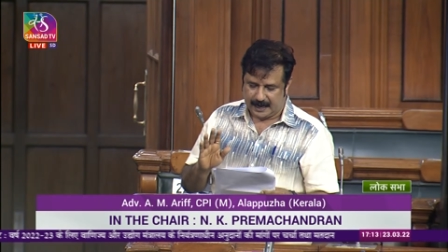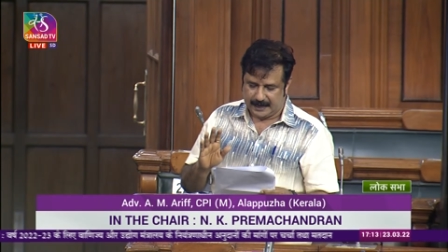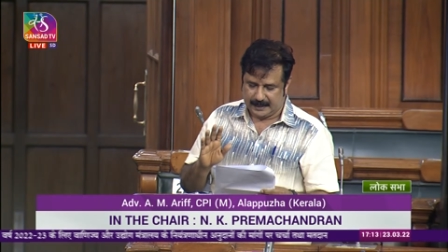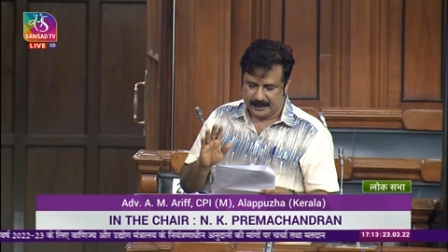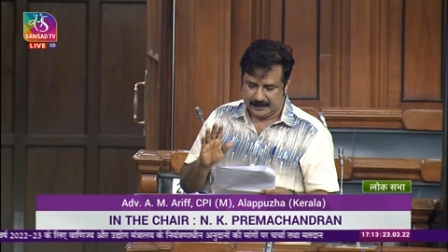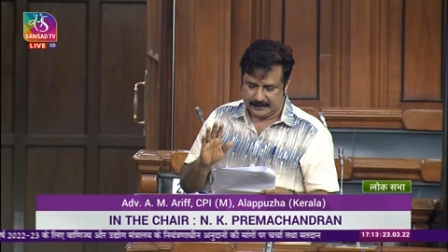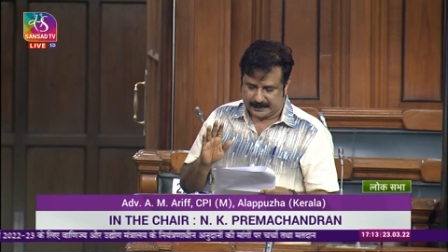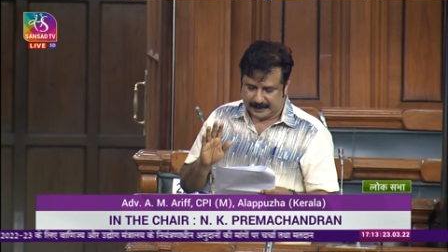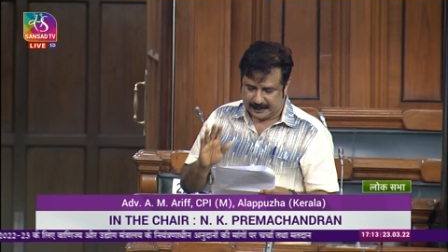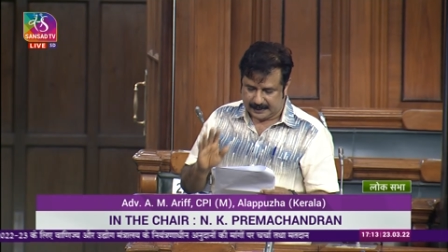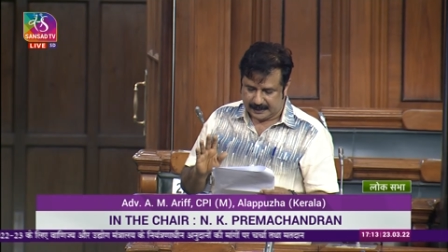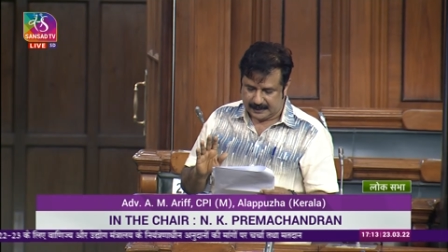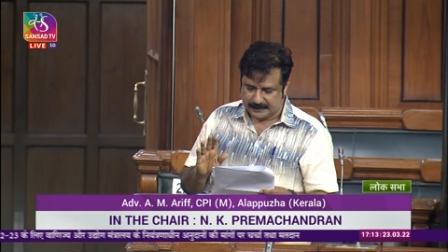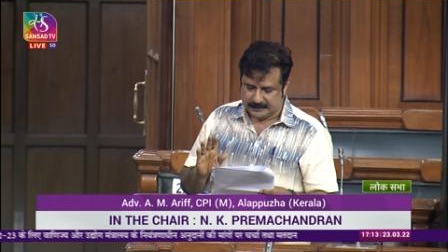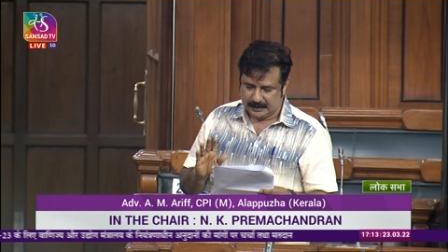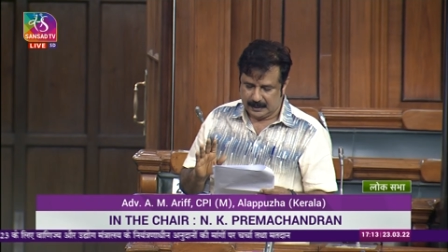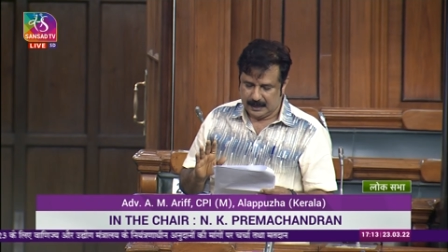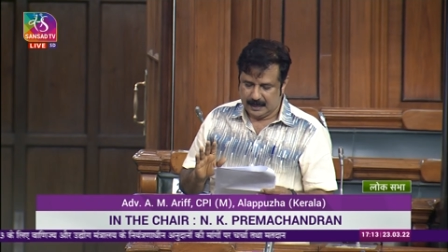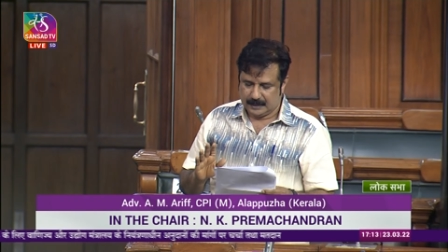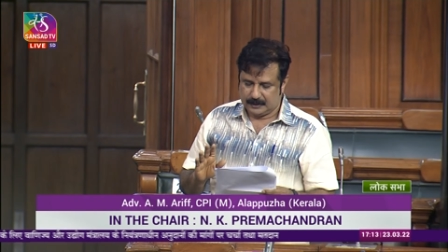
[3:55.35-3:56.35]
and the
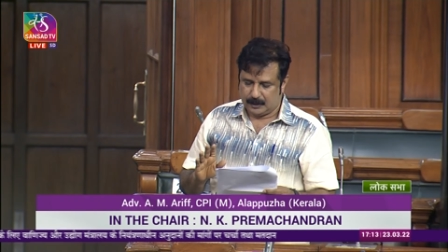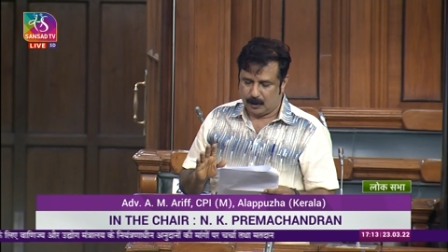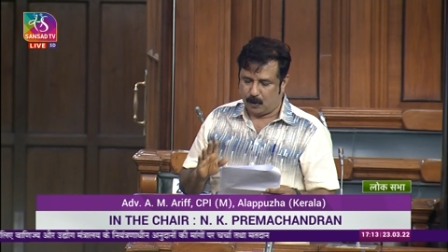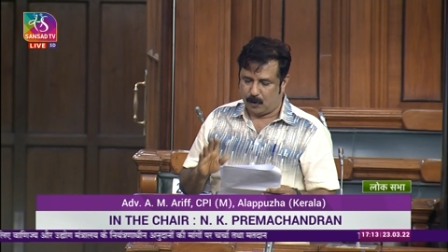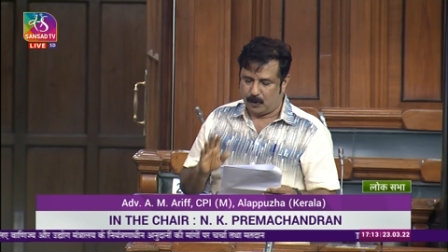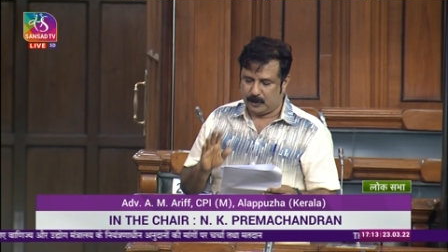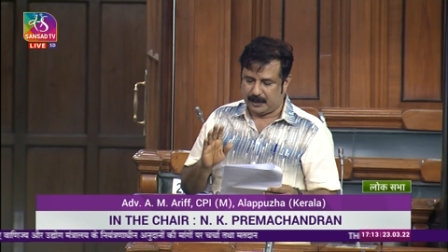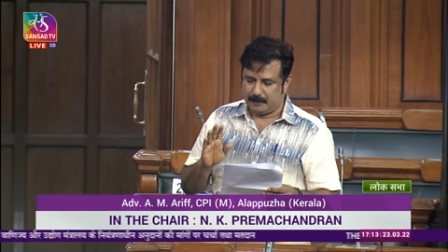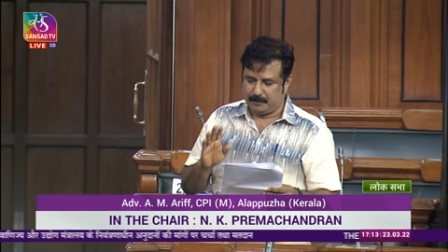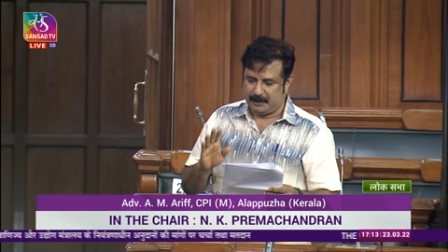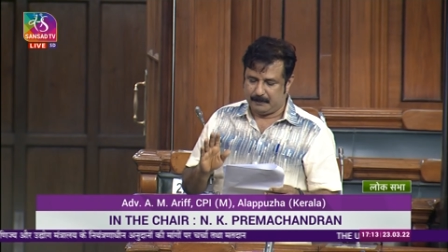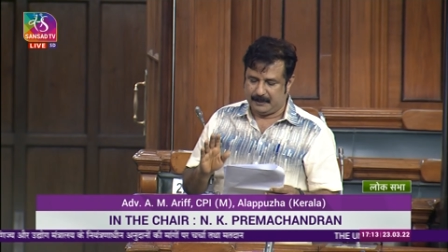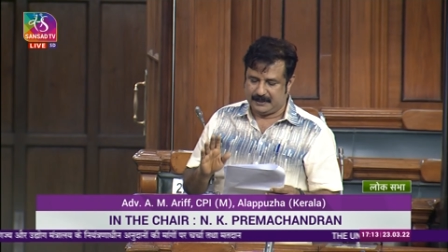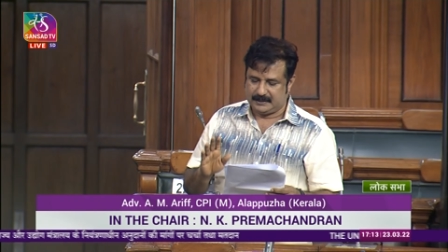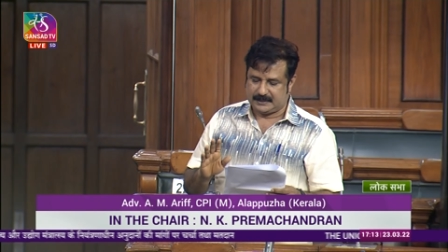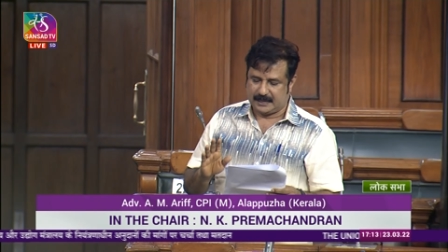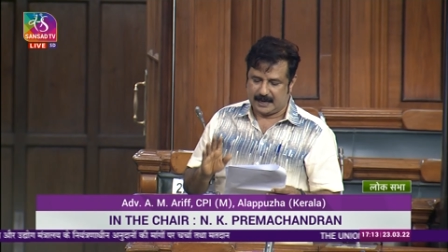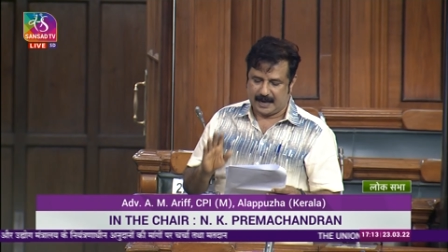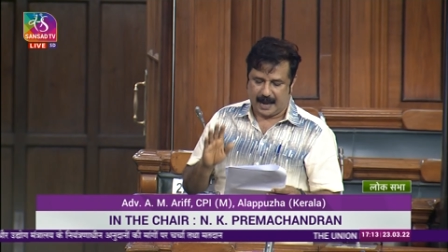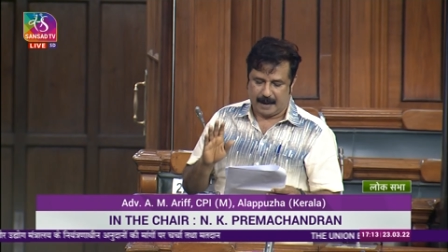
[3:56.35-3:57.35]
traders, the Honorable
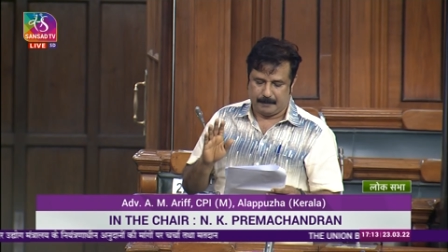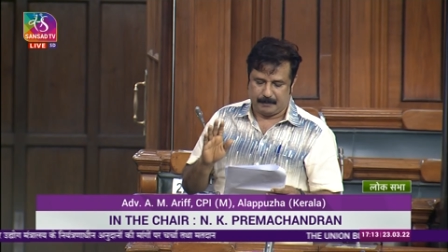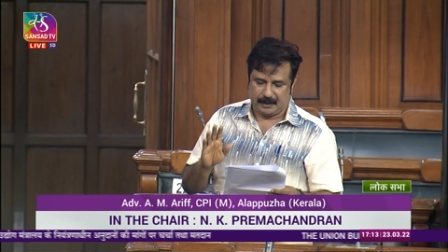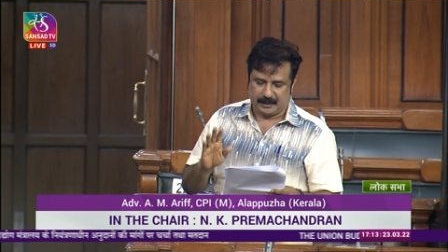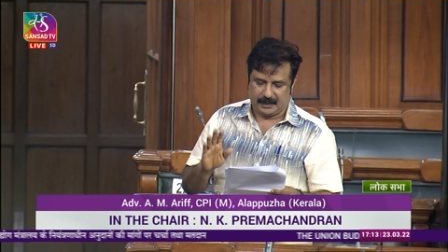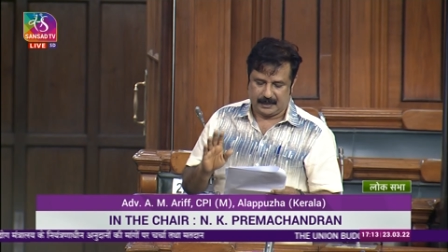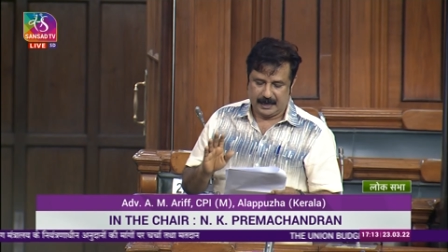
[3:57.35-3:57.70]
Minister has